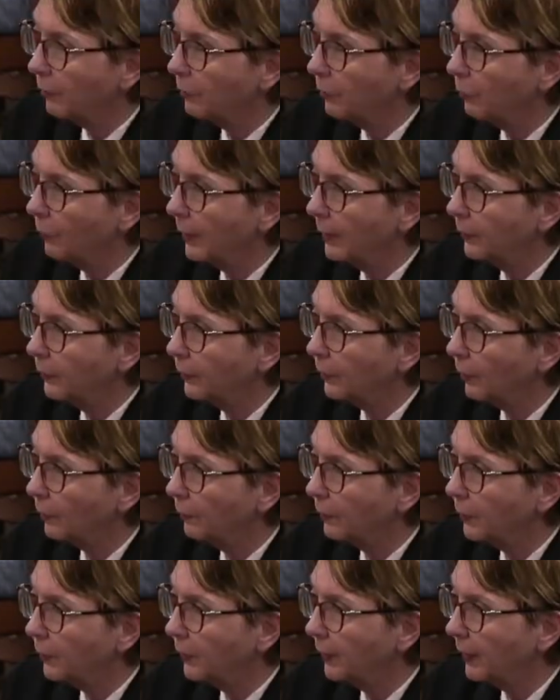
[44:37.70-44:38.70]
they go through
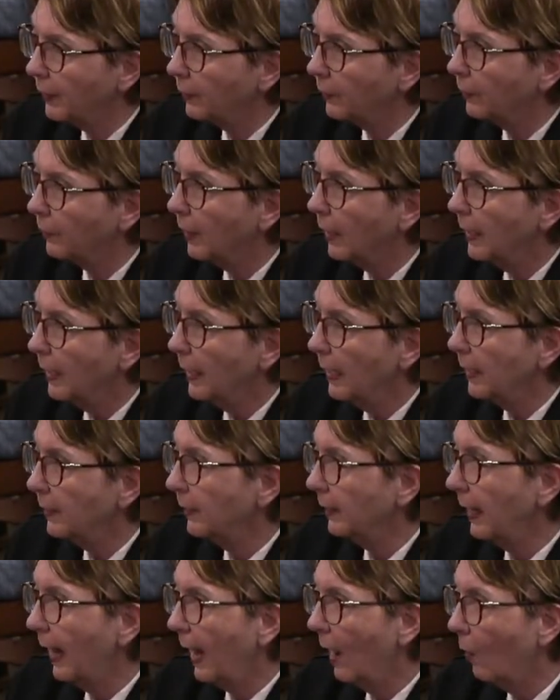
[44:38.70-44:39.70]
in-service, there
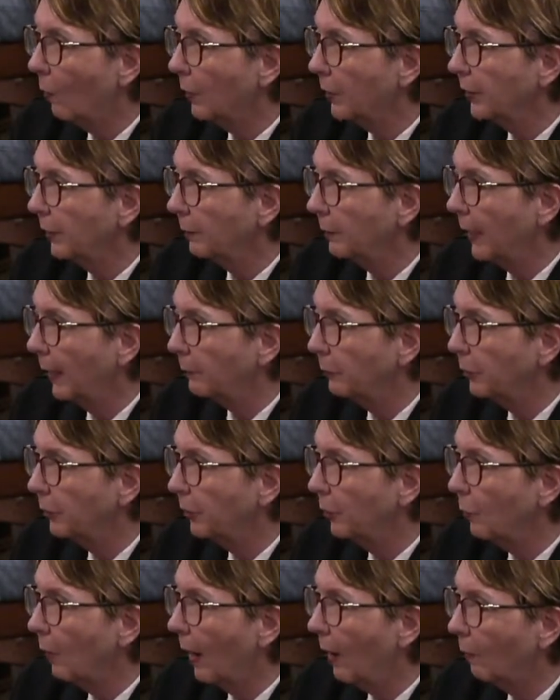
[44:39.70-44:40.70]
is an hour, sometimes
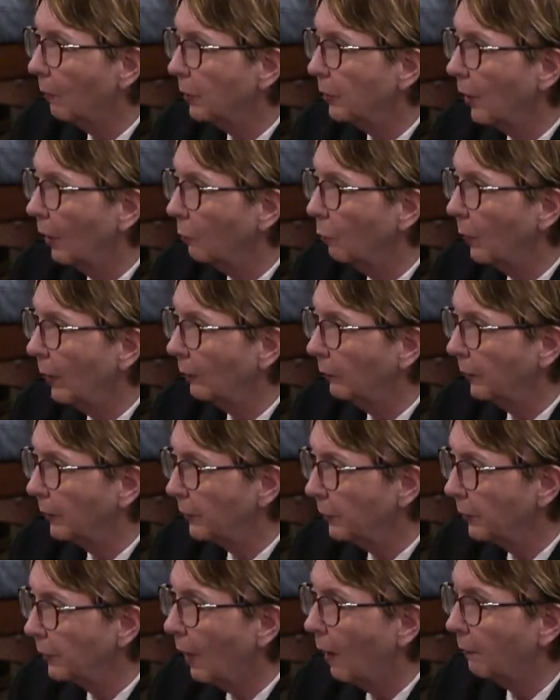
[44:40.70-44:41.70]
2 hours on
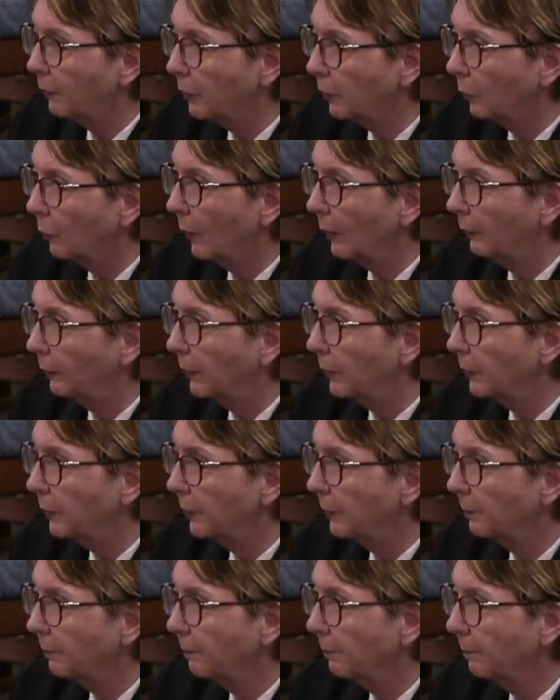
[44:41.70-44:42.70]
wellness, officer
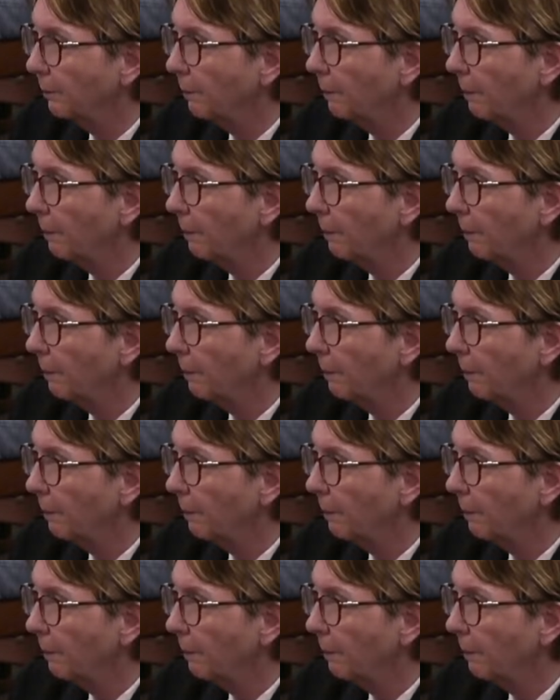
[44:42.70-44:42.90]
wellness.